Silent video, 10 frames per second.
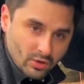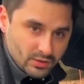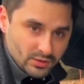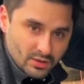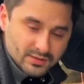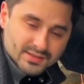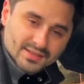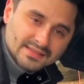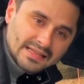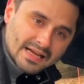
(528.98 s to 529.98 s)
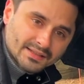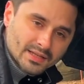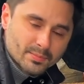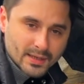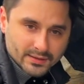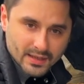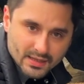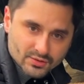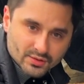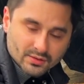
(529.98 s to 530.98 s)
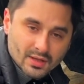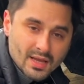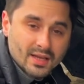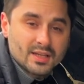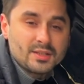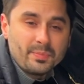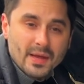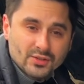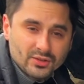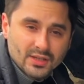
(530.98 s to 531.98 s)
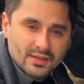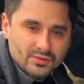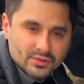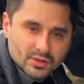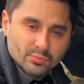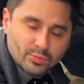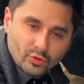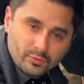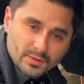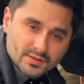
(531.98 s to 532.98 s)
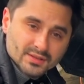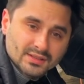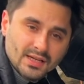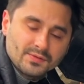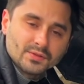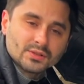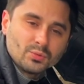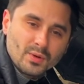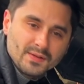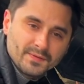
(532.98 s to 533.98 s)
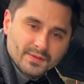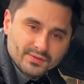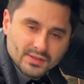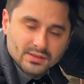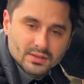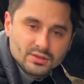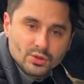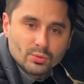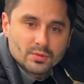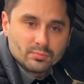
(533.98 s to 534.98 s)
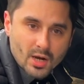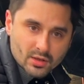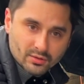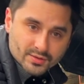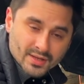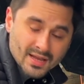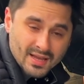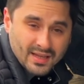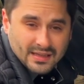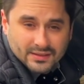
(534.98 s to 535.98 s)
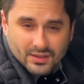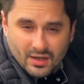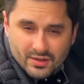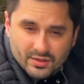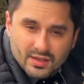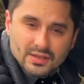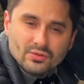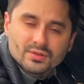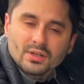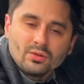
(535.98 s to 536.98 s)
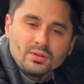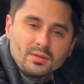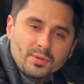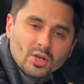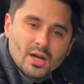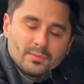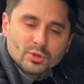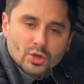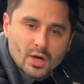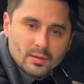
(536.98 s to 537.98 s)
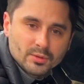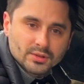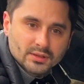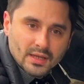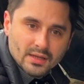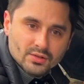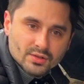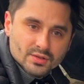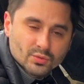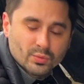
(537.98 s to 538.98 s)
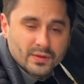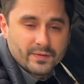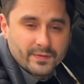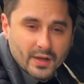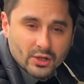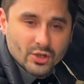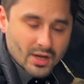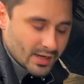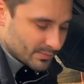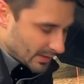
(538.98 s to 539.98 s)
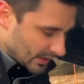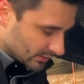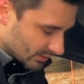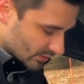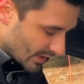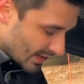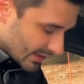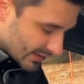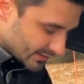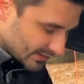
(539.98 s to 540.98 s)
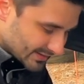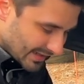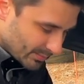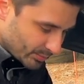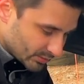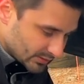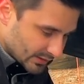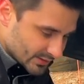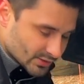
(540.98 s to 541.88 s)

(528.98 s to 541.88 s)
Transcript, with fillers: All in all, this is not a bad engine, especially after the improvements done for the 2015 and newer models and the other issues are only becoming common on engines with very high mileage. As an example, this